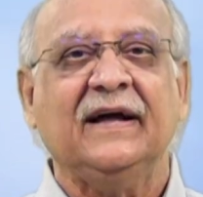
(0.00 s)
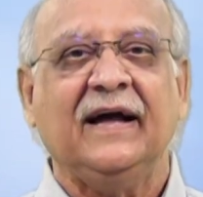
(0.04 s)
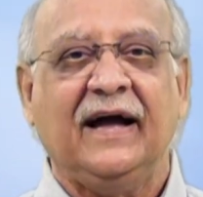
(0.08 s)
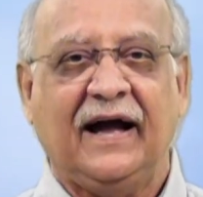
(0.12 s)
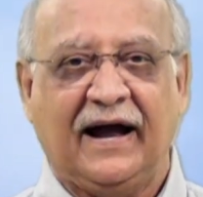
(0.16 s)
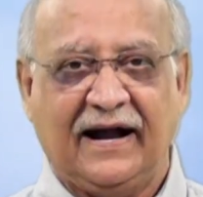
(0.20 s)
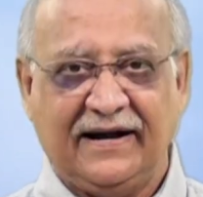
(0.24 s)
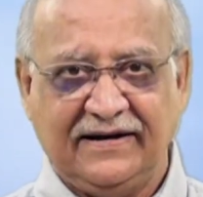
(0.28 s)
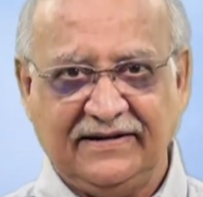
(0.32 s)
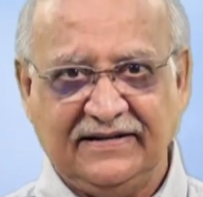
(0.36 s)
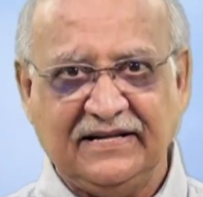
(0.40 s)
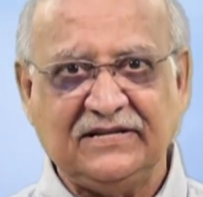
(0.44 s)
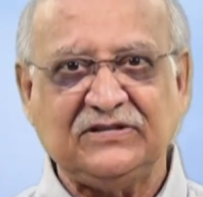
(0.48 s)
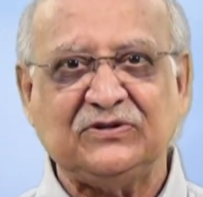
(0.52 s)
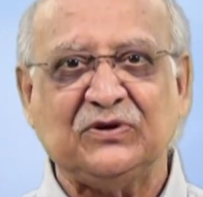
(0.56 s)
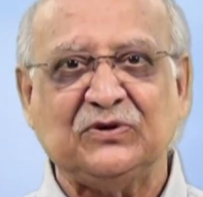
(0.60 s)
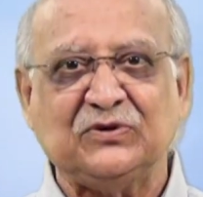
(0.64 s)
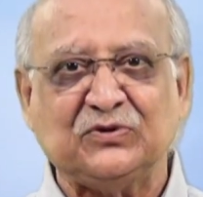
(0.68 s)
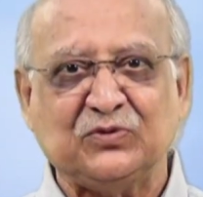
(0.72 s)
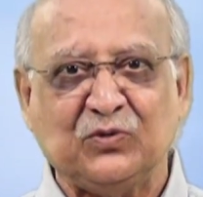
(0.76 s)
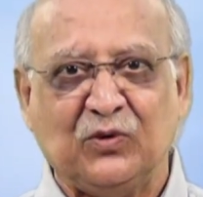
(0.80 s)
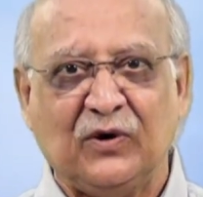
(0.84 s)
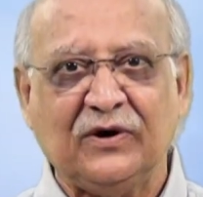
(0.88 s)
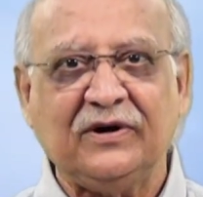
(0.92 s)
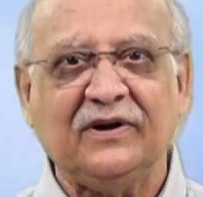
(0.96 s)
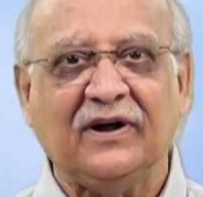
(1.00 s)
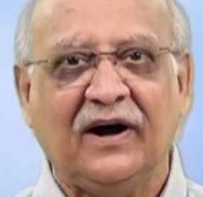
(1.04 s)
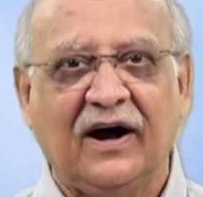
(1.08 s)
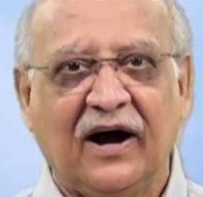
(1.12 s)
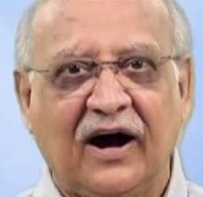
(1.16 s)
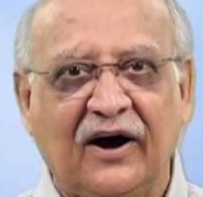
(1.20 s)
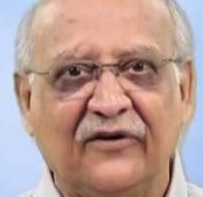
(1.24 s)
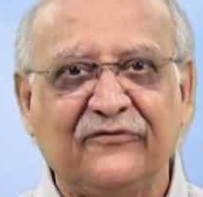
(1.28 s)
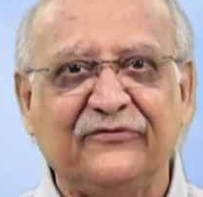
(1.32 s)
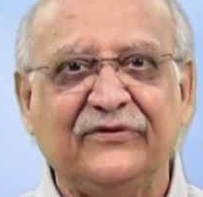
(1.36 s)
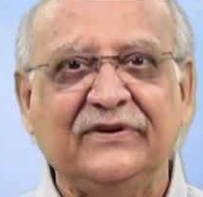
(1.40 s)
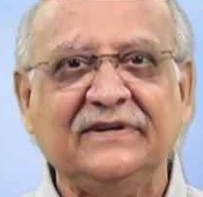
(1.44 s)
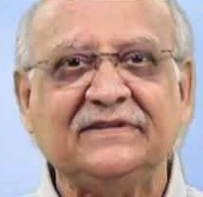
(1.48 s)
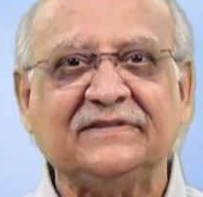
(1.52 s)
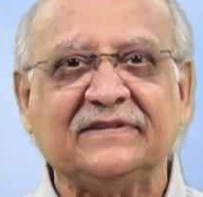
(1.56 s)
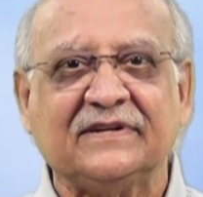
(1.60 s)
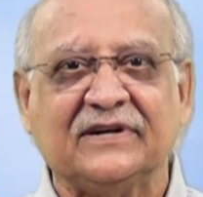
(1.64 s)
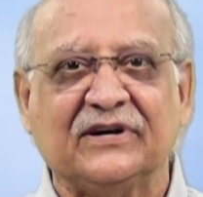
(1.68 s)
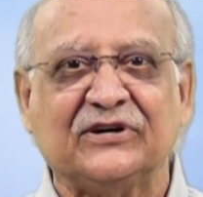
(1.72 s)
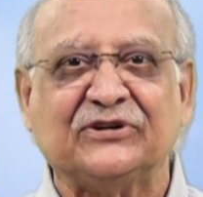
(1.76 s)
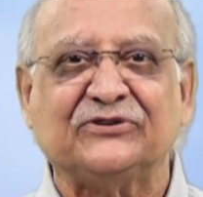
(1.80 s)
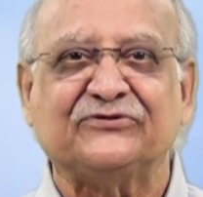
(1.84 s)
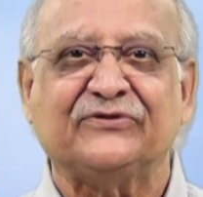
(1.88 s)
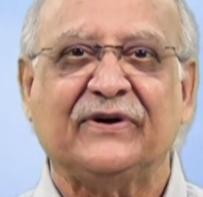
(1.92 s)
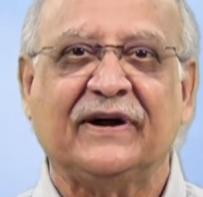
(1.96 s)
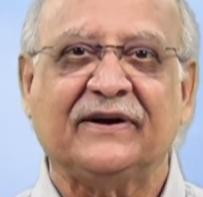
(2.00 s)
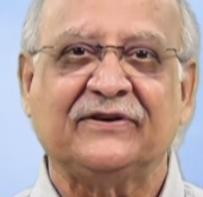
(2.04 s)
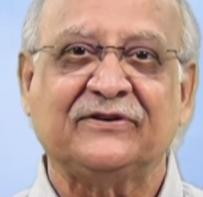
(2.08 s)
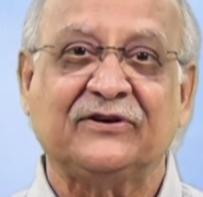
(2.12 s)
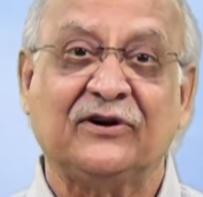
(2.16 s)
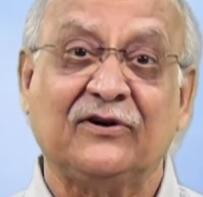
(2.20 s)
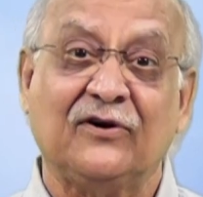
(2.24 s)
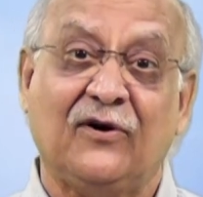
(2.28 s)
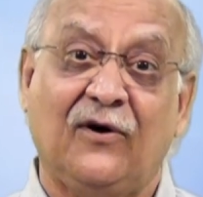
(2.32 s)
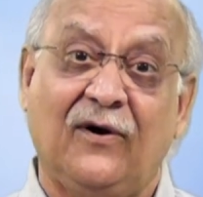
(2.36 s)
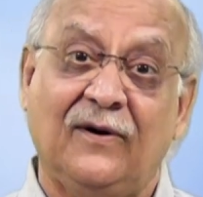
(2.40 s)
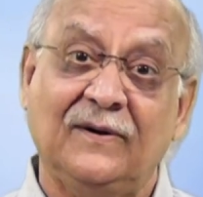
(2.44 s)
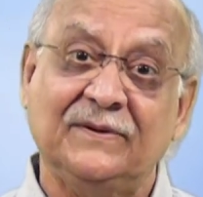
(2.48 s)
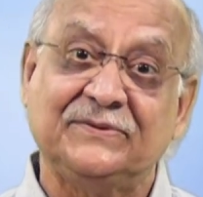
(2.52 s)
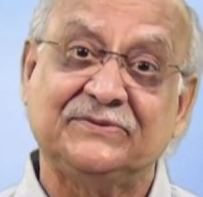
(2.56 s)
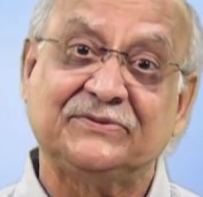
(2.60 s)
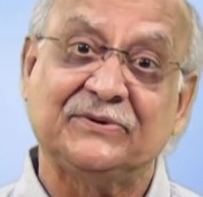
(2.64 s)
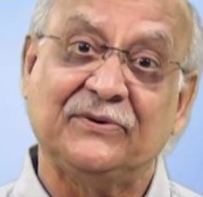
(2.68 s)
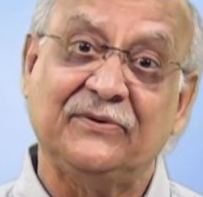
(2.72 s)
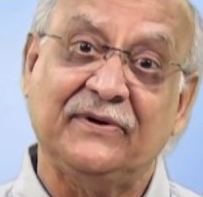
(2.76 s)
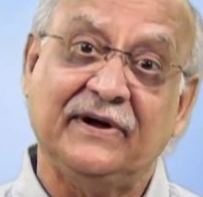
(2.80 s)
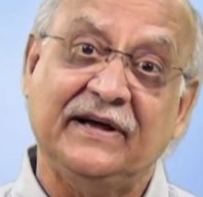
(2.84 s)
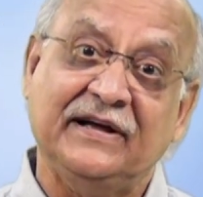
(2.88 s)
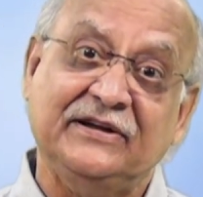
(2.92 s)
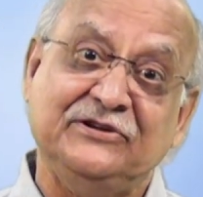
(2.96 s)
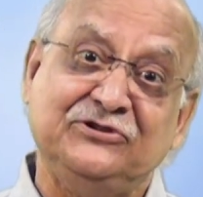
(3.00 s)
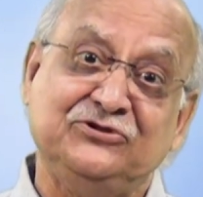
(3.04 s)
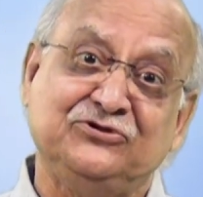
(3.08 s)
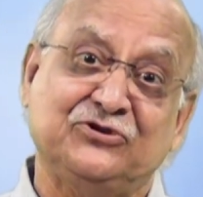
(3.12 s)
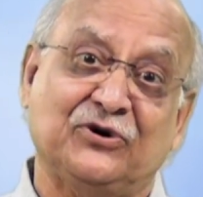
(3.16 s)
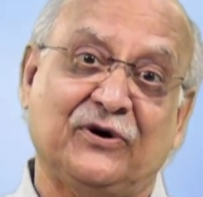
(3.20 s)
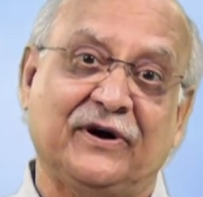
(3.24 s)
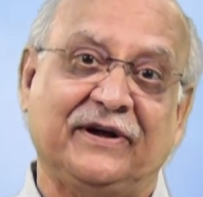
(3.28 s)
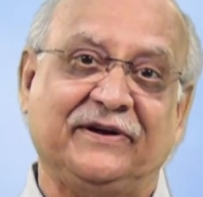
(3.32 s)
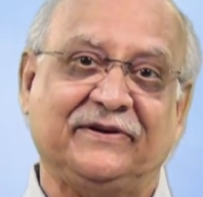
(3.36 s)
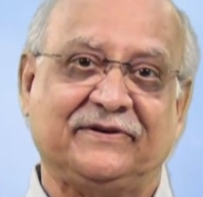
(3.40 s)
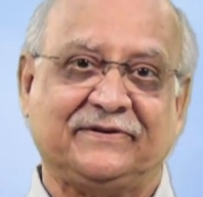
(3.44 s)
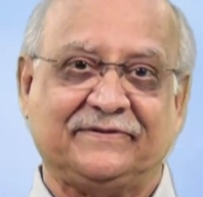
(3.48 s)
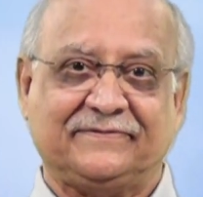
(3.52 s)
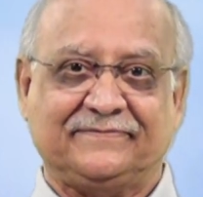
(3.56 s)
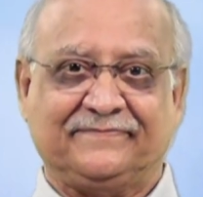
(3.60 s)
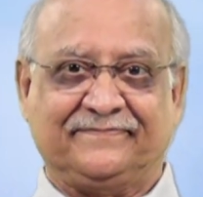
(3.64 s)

and this was what Hafiz contractor also enjoyed.